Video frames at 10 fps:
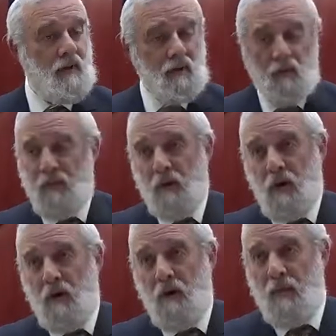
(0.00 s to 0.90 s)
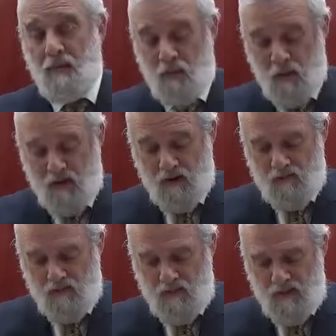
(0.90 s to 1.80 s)
We've been talking about prayer,
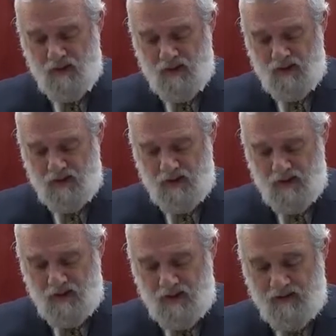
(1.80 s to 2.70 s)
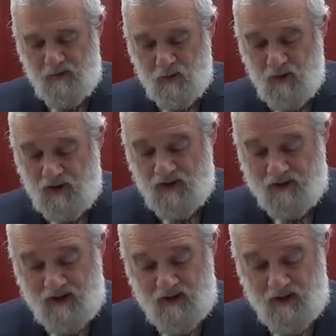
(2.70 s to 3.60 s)
and even though
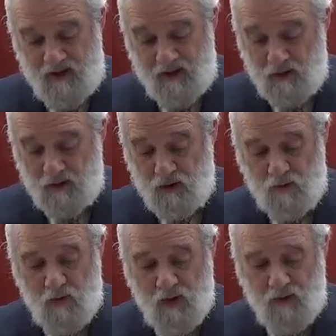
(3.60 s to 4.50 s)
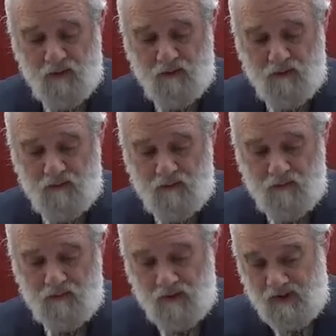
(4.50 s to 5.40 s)
Rinati is also prayer,
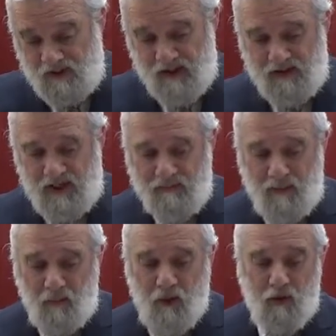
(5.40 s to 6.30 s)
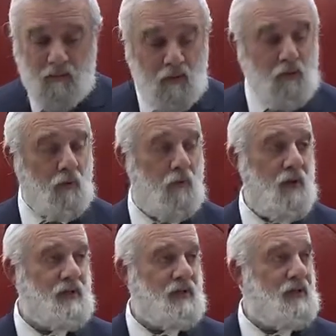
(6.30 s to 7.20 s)
in the sense, let my prayer approach your
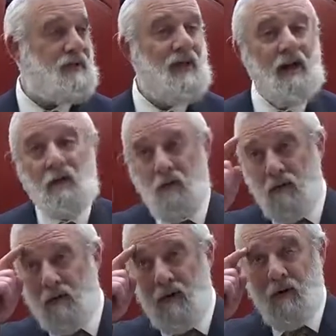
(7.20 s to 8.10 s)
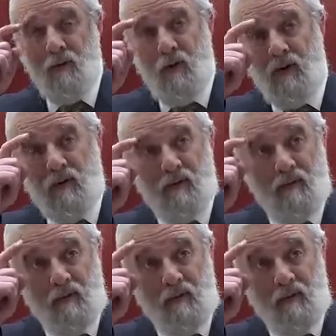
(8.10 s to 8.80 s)
presence, it's not an ordinary prayer.